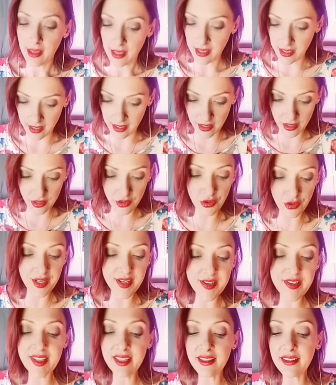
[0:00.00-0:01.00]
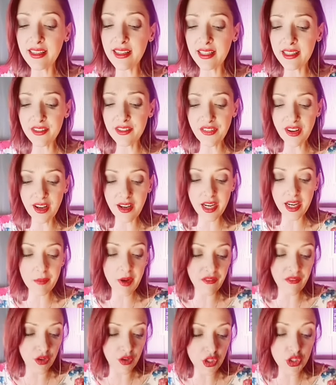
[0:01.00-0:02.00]
increasingly defined
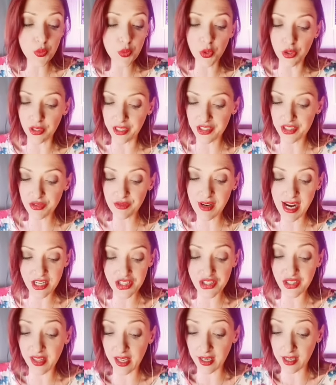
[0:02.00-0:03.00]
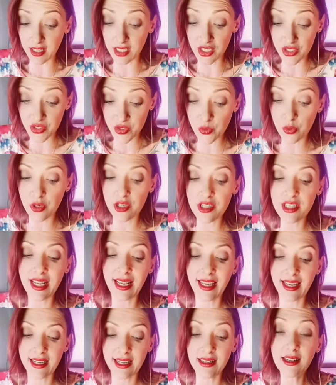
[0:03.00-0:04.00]
by virtual interaction that can distort
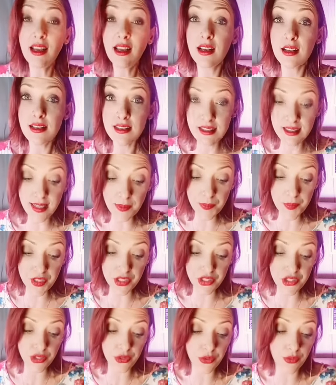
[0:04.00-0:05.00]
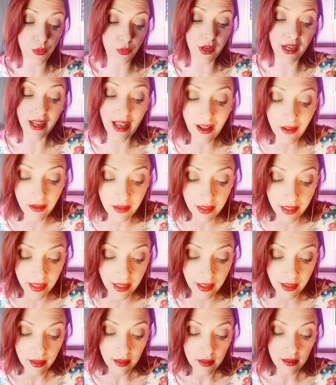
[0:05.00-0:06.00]
and substitute
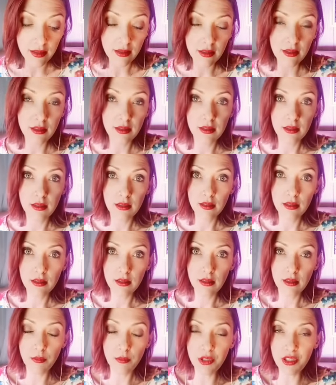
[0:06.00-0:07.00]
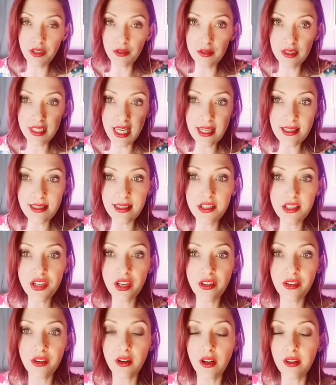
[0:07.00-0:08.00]
reality. When you text each
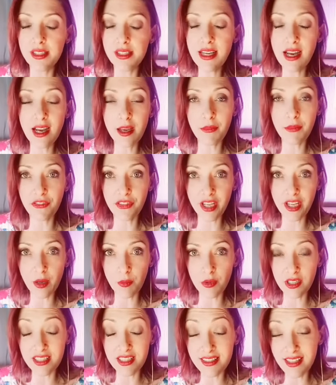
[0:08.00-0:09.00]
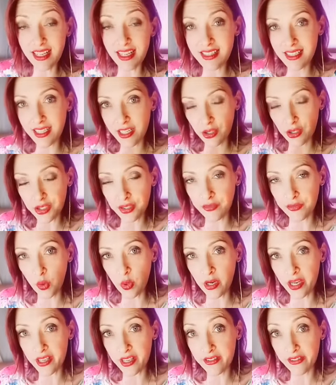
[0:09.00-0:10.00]
other all the time, you forget what it's like to hear your
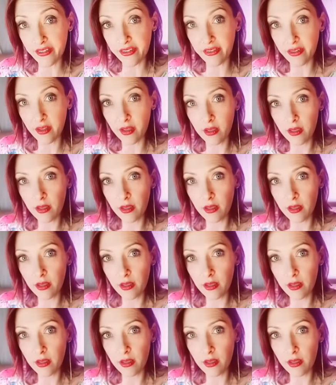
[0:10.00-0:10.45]
voice.